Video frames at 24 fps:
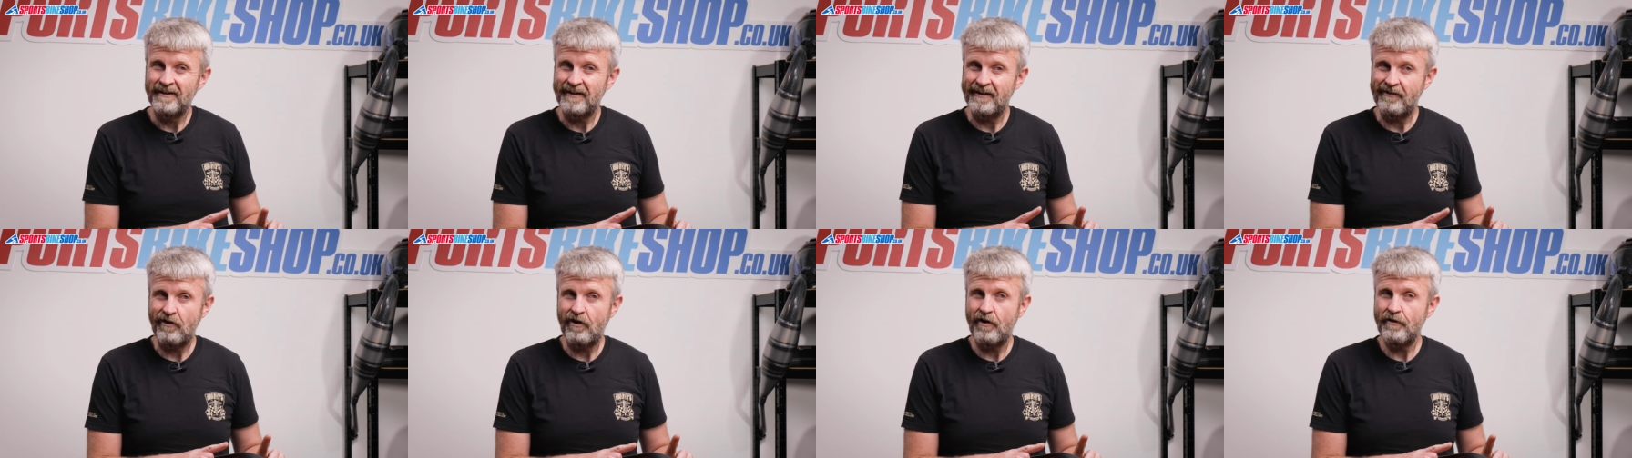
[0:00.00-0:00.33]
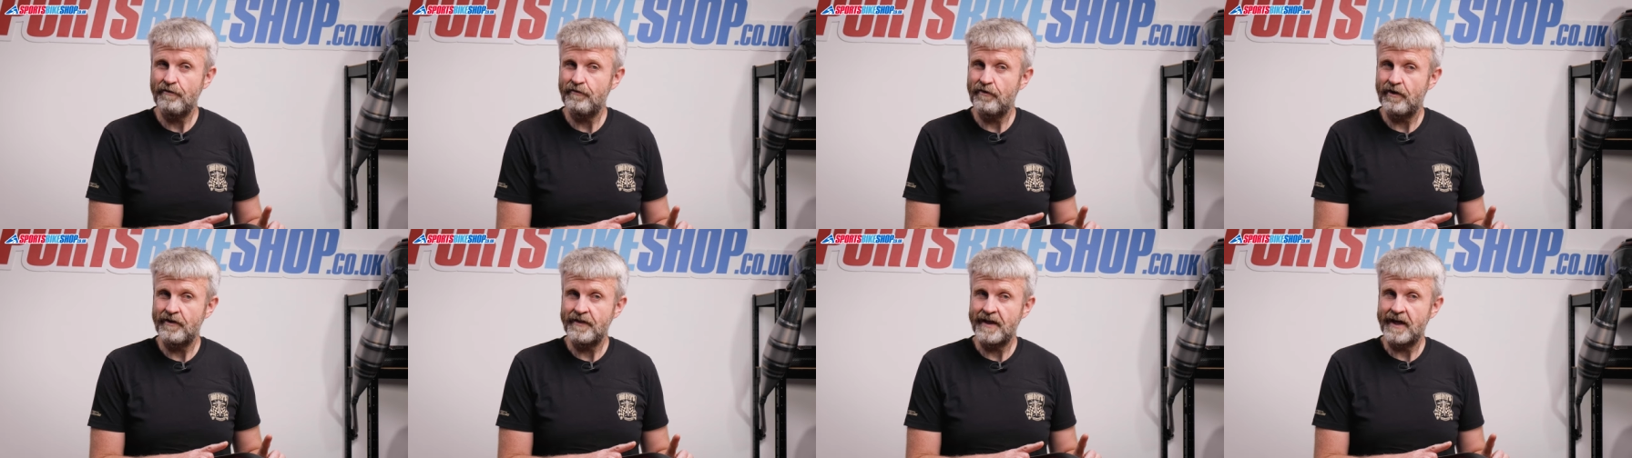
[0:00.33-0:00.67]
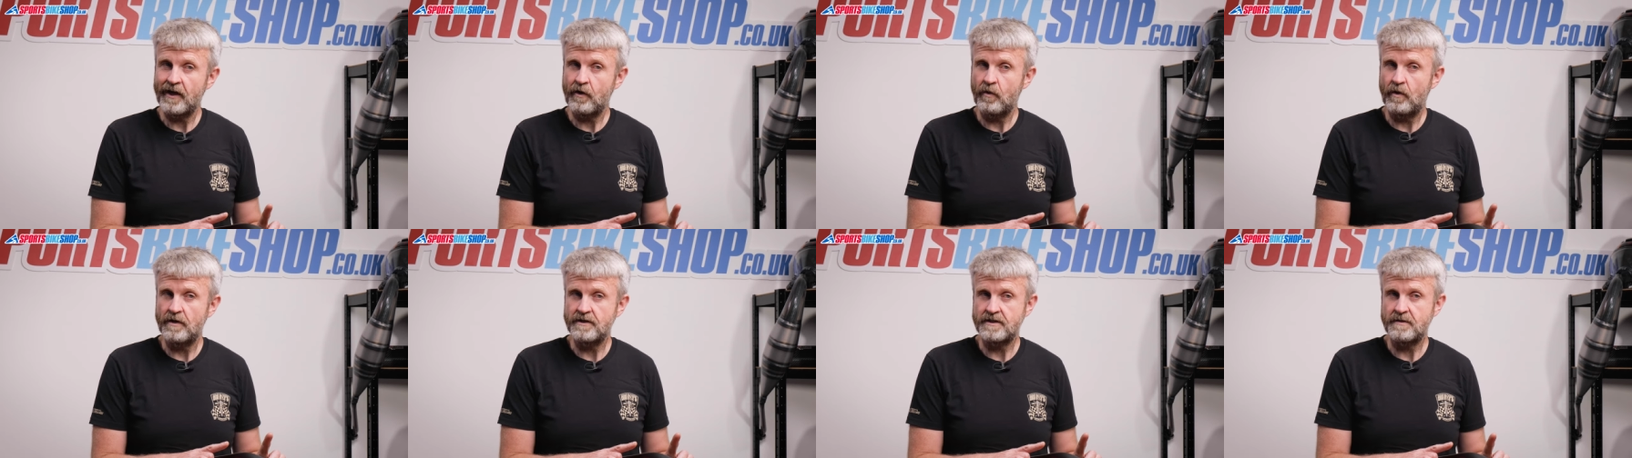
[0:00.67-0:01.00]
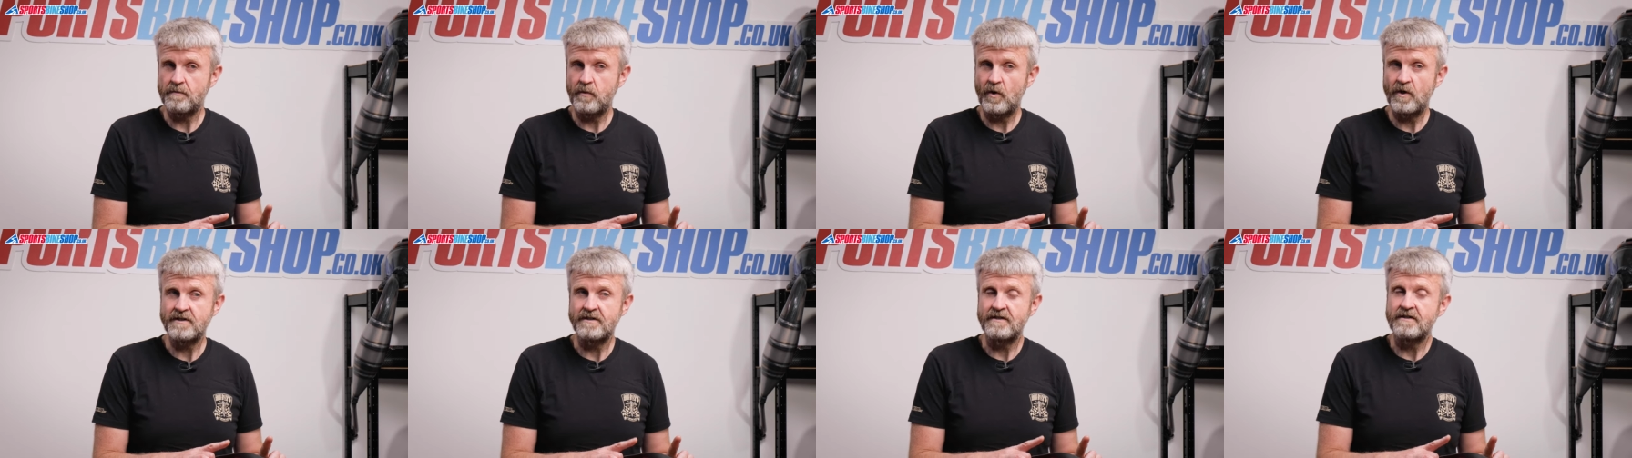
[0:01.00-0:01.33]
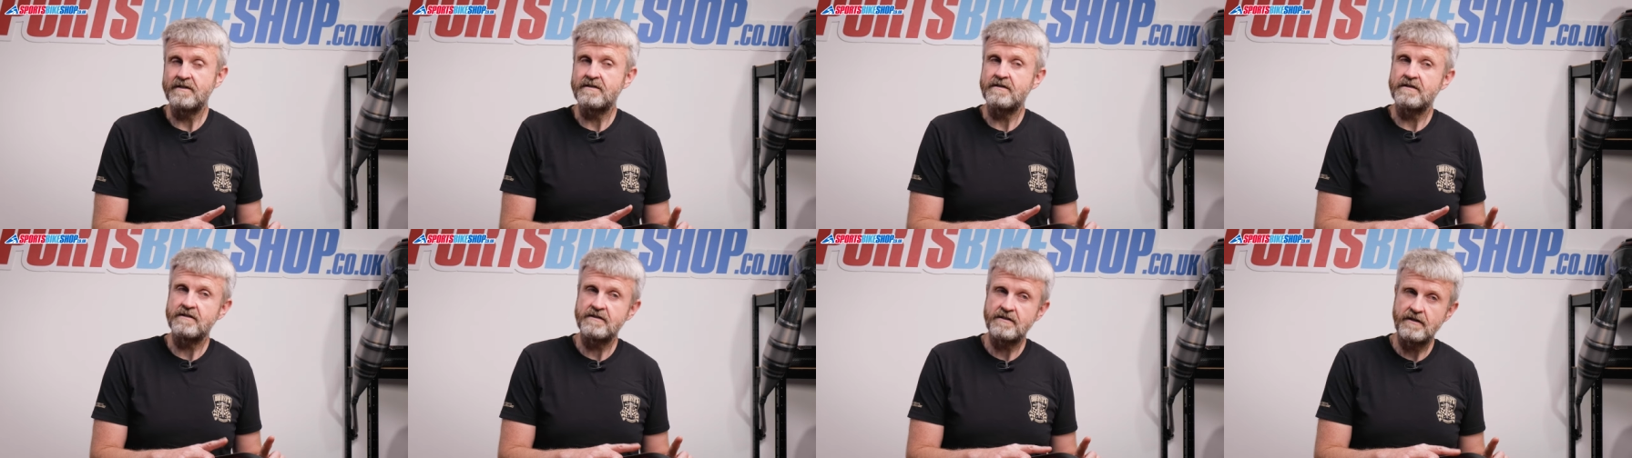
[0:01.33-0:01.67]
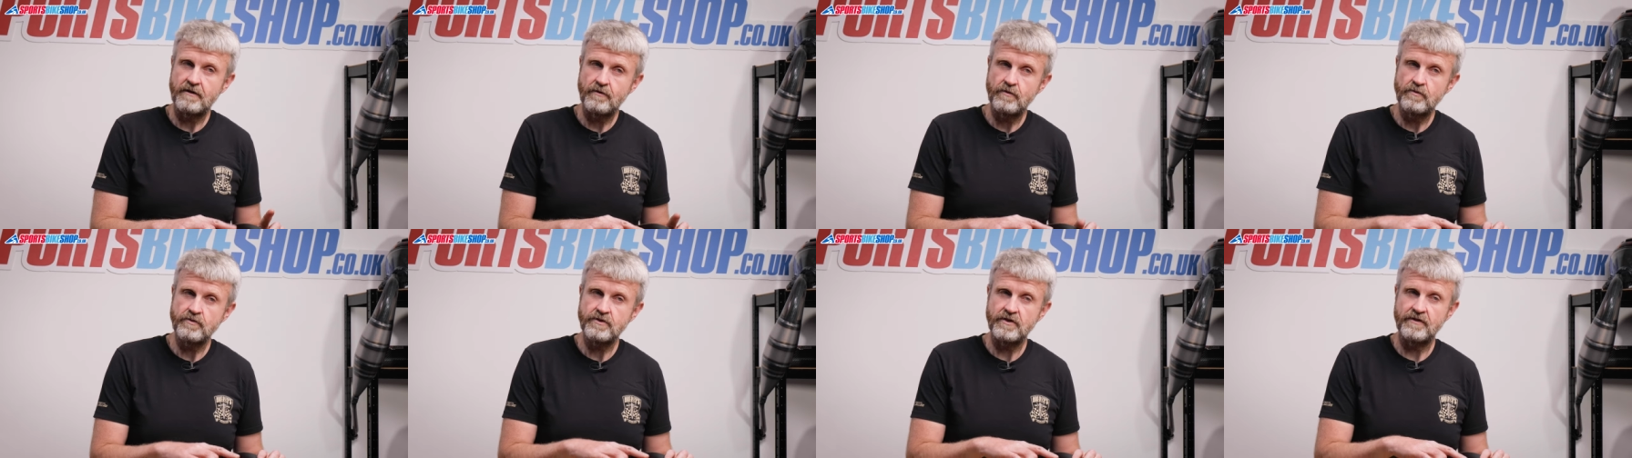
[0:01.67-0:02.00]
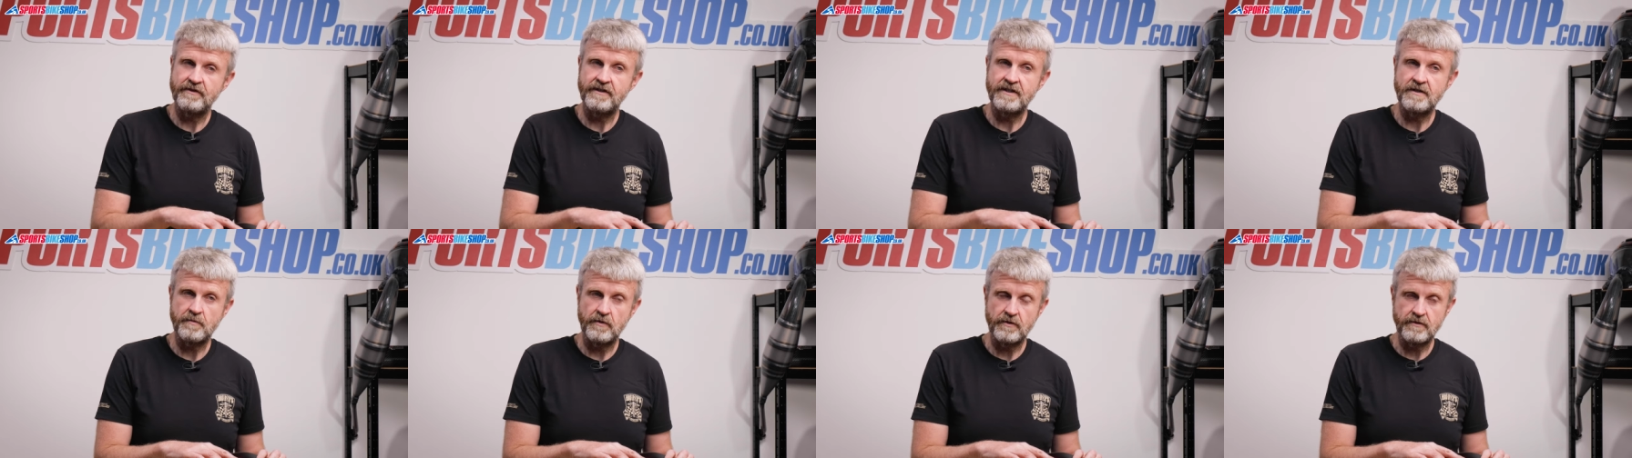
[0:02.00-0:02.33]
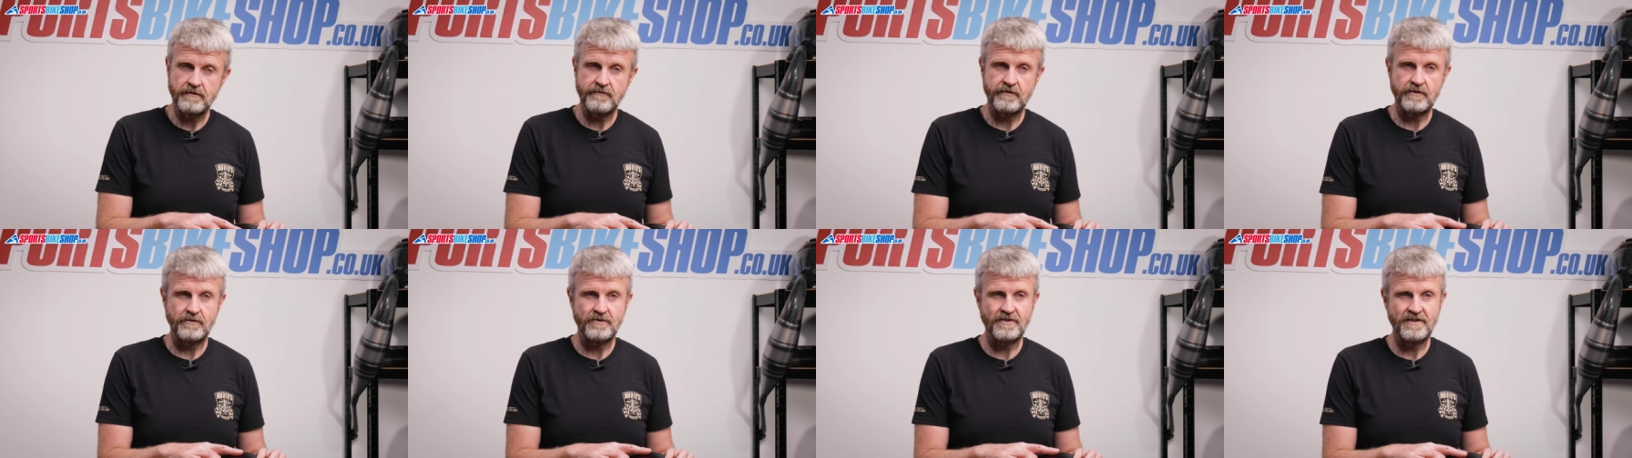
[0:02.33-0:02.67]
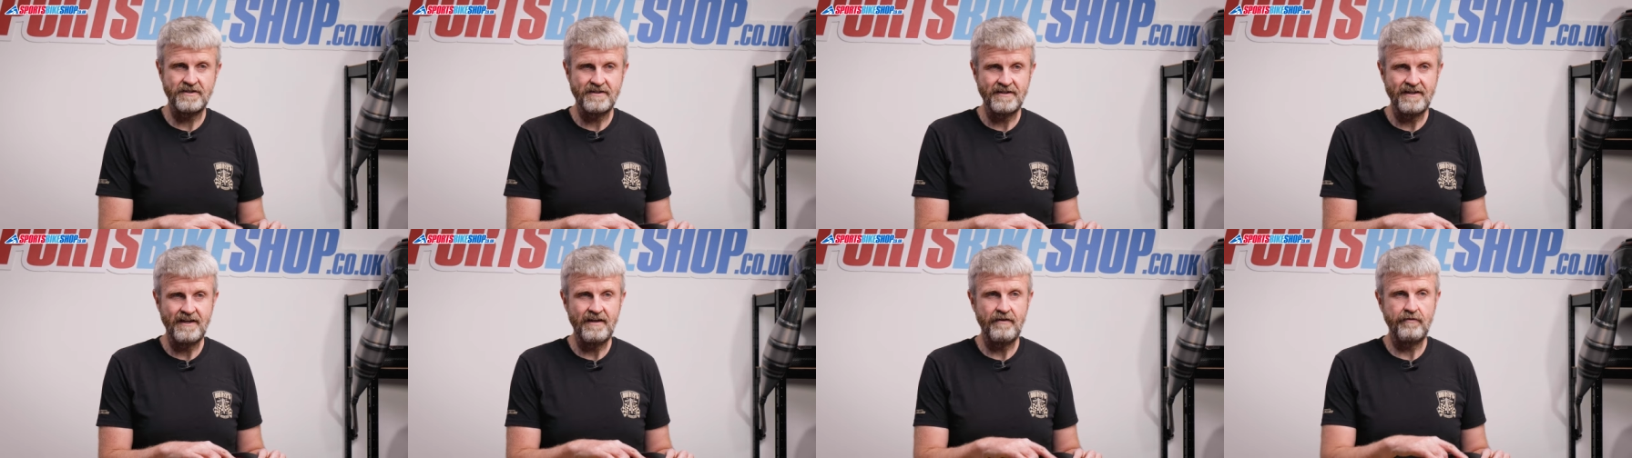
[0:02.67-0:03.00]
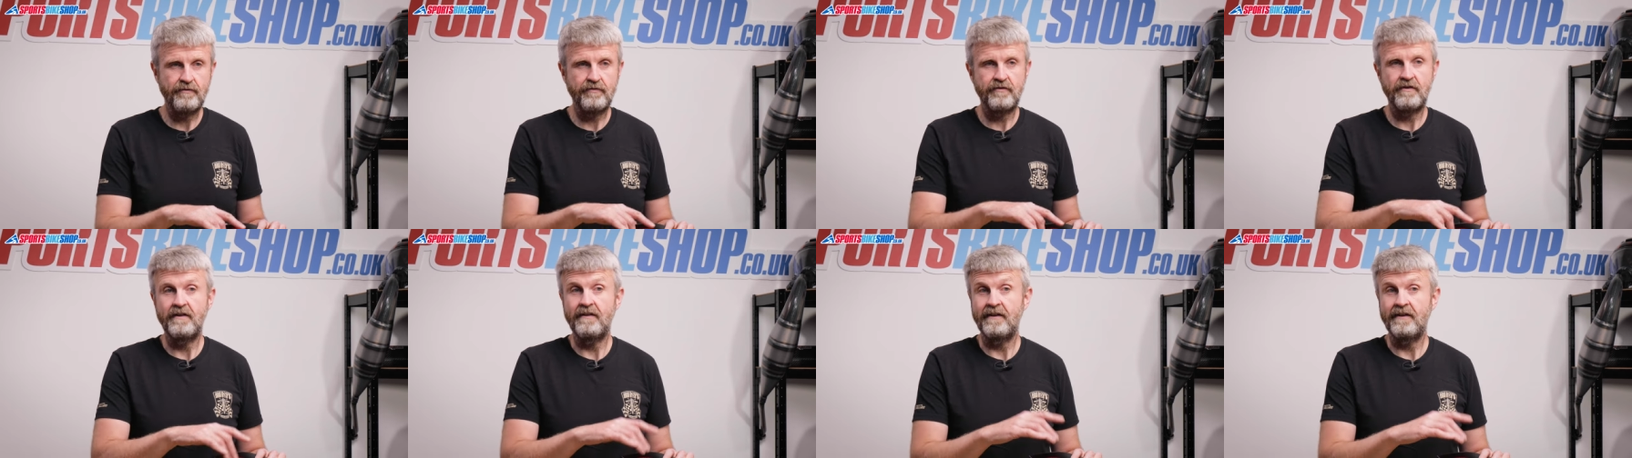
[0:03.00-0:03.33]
Now I find that quite surprising as the soles on these boots feel stiff